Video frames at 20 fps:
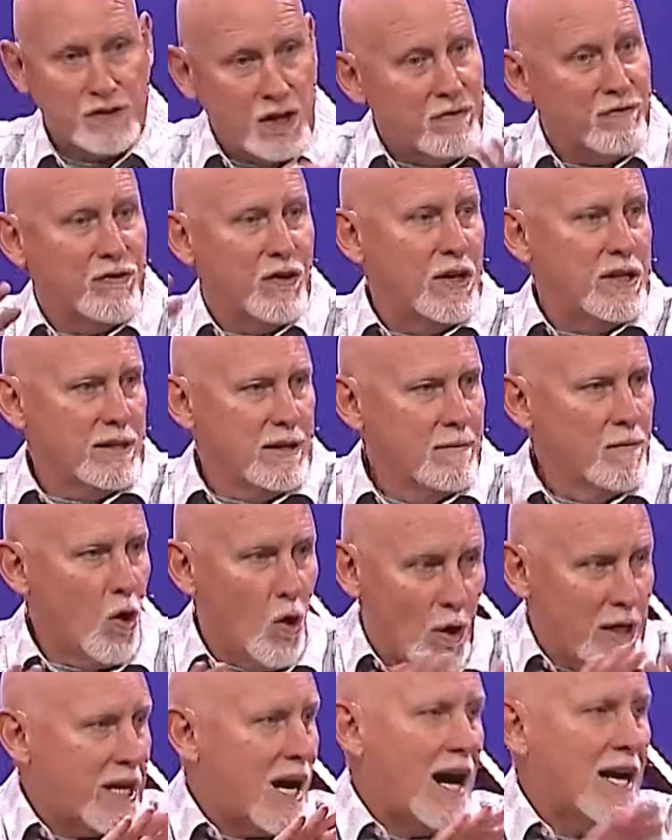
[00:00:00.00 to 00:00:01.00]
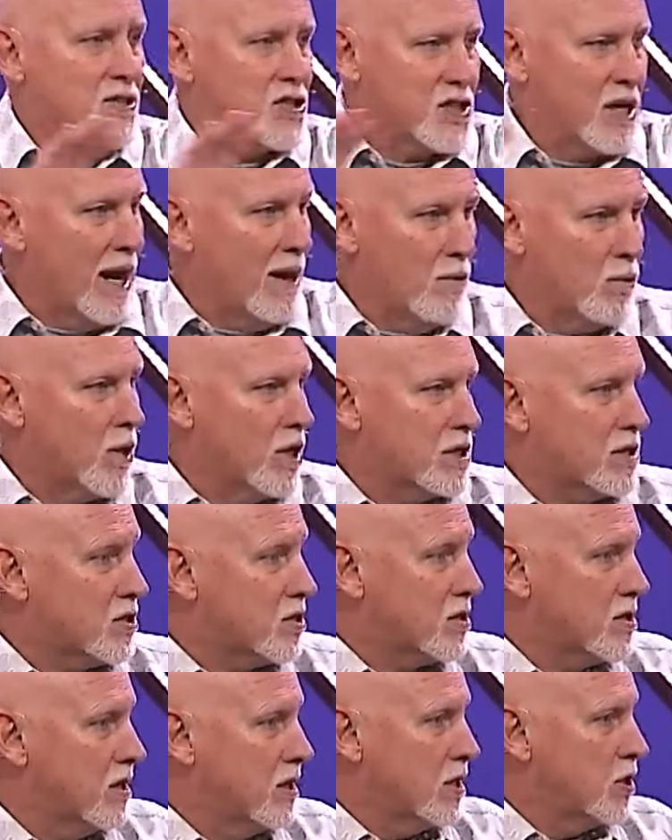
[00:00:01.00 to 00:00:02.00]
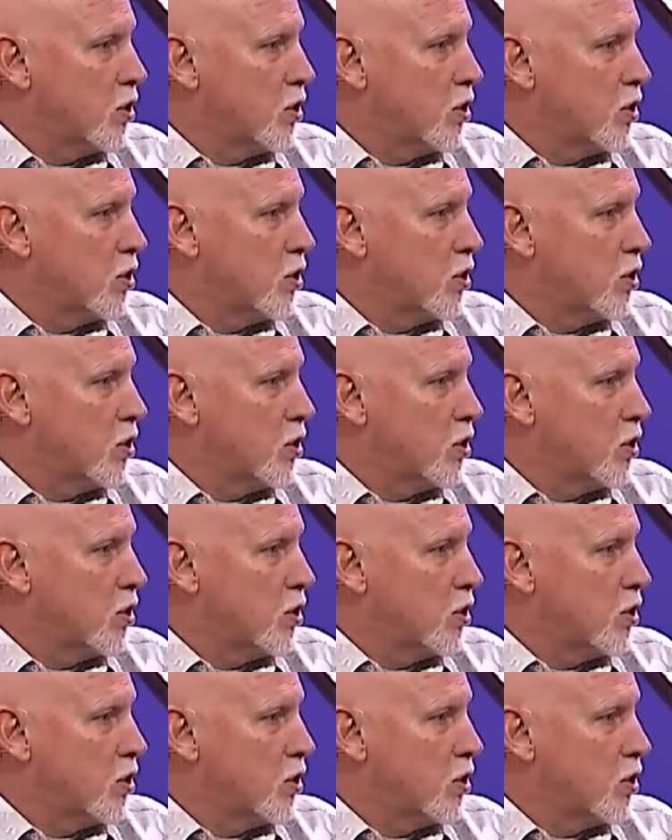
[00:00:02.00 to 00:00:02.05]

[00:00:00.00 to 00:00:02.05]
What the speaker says: Different oikos networks,